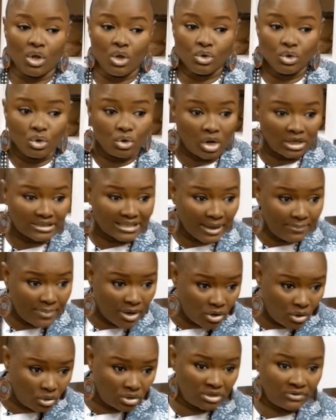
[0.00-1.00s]
You know sabi
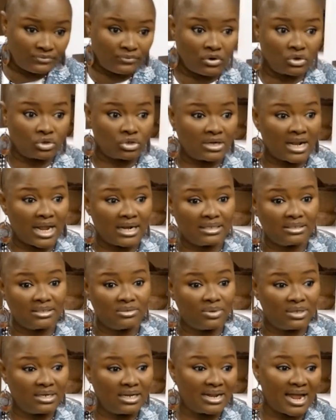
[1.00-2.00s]
use the functionality
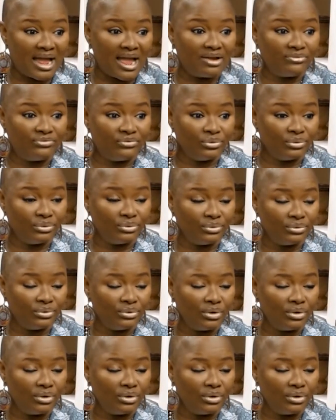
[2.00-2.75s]
where that iPhone. No.